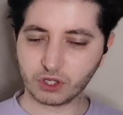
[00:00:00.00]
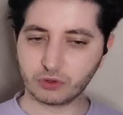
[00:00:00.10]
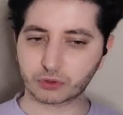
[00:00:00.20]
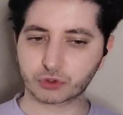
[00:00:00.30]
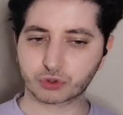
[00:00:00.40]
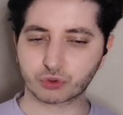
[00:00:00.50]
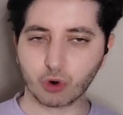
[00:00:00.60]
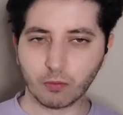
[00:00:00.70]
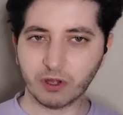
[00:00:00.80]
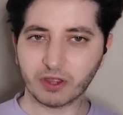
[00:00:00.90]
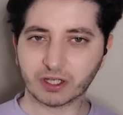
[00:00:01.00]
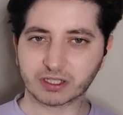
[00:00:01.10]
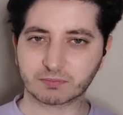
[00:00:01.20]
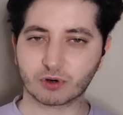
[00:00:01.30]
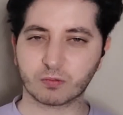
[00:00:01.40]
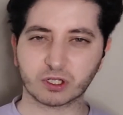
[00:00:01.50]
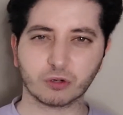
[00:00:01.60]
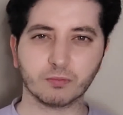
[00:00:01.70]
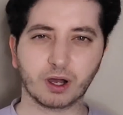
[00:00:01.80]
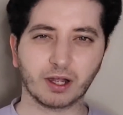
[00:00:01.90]
the trauma that's probably
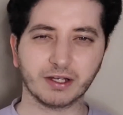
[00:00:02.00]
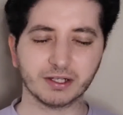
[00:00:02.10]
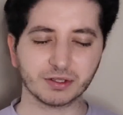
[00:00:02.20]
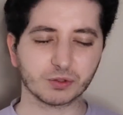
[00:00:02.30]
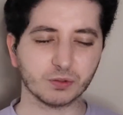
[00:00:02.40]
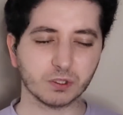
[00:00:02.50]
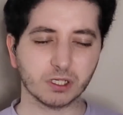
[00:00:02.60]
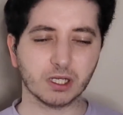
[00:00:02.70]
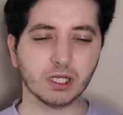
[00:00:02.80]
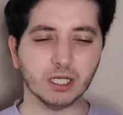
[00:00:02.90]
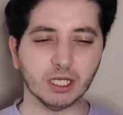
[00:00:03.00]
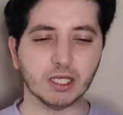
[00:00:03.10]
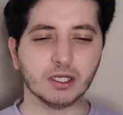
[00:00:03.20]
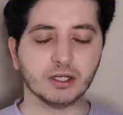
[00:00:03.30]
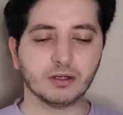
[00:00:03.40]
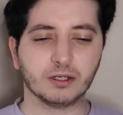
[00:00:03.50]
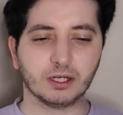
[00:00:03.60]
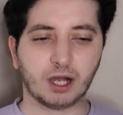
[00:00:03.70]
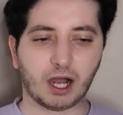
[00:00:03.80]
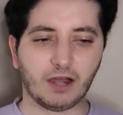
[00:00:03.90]
gone behind it all.
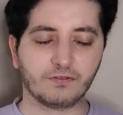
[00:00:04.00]
I